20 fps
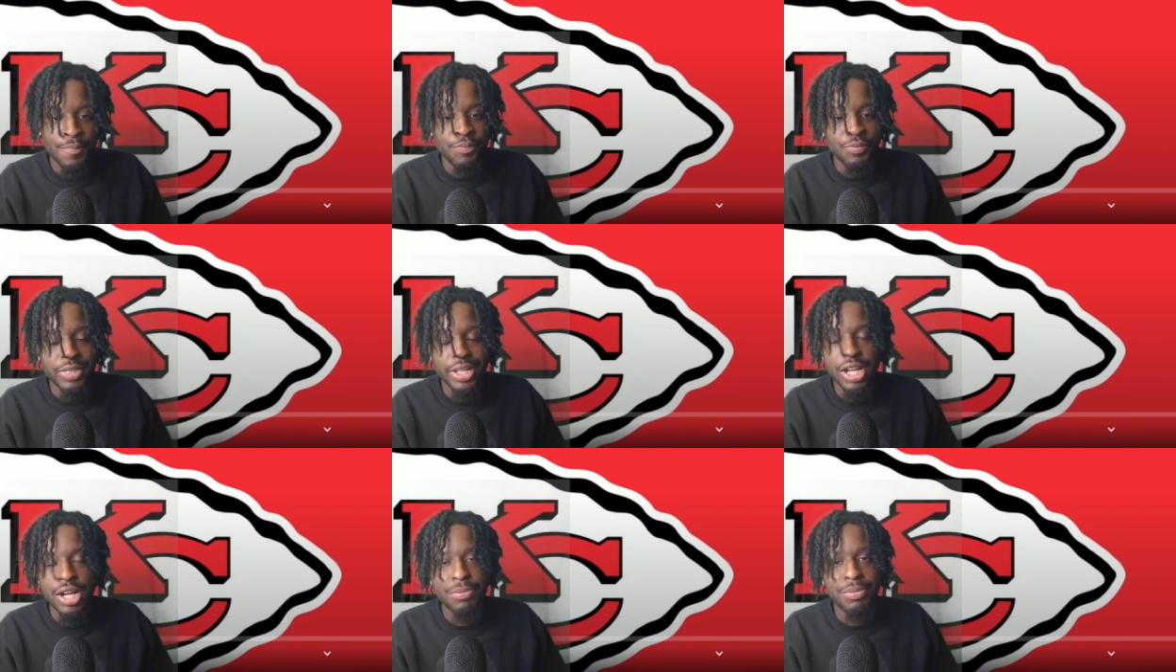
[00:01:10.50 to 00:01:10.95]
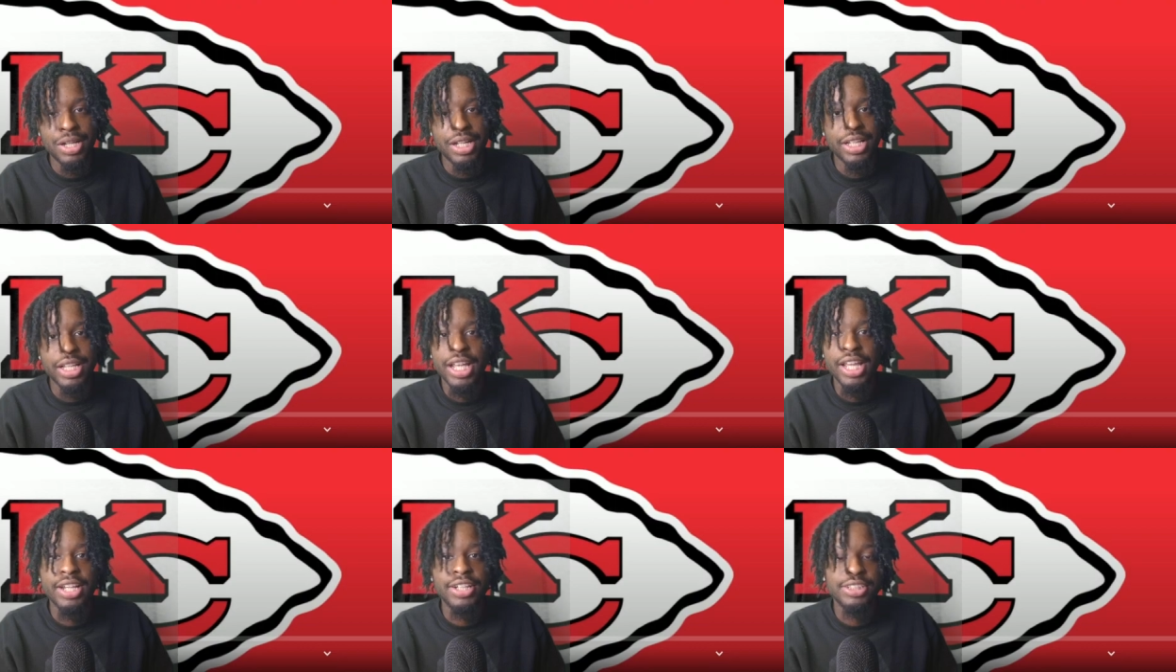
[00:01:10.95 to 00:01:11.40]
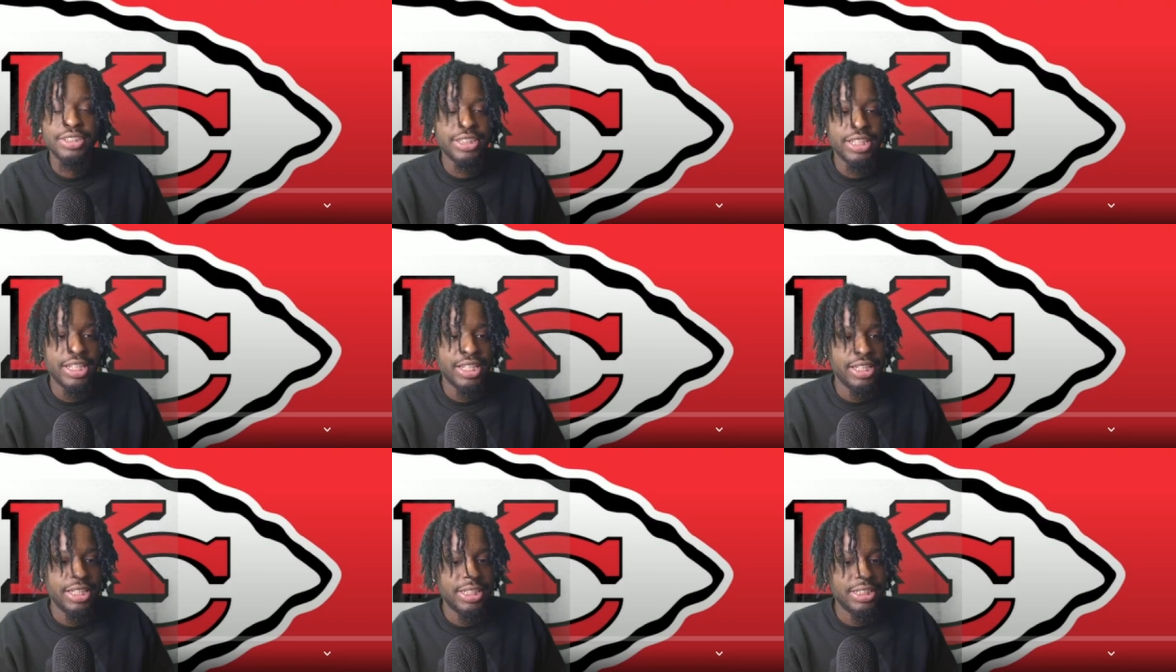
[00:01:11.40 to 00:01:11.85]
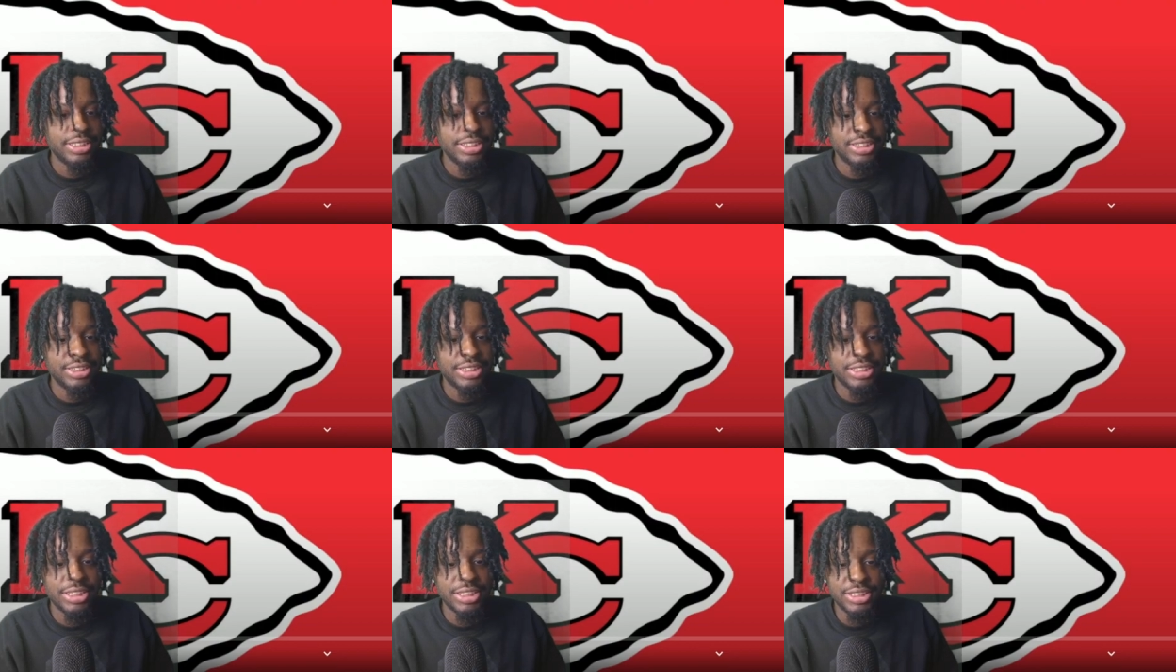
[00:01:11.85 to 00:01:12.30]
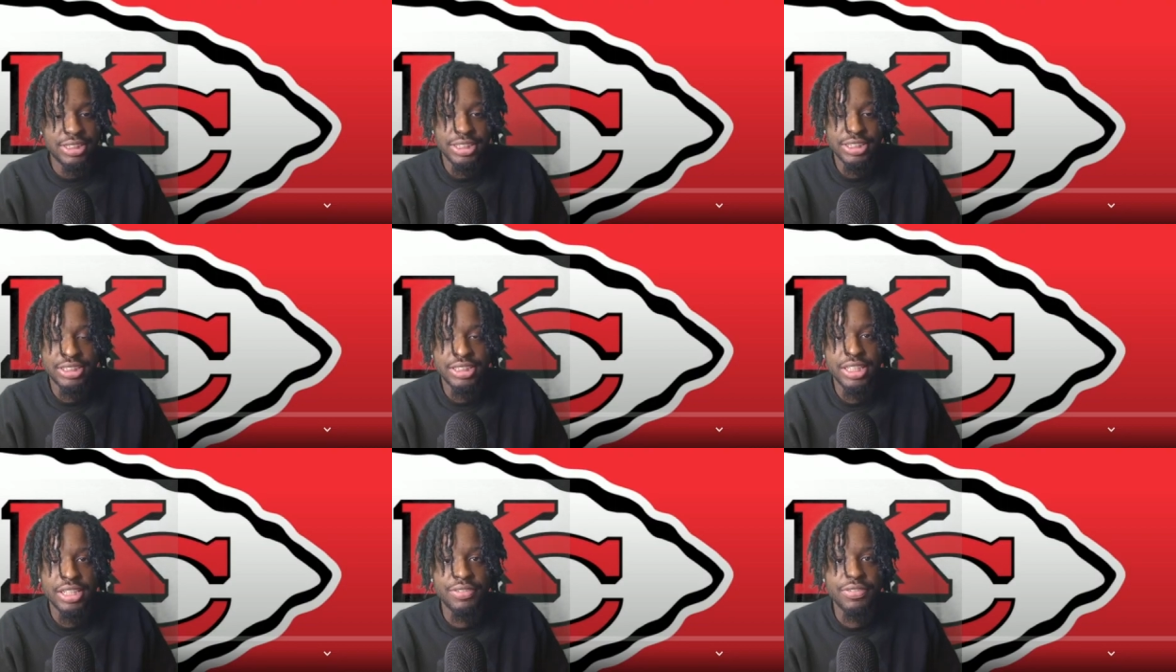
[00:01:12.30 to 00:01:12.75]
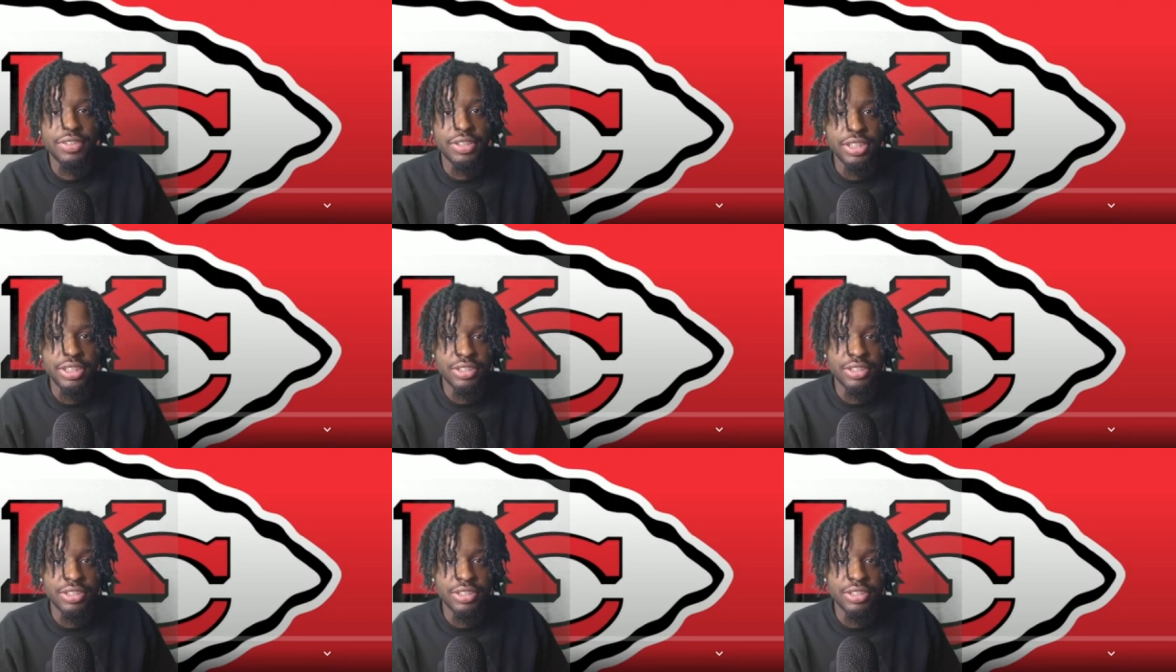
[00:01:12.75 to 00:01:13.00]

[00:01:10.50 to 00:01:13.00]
Y'all my gangers, gang, cause it's just it's different.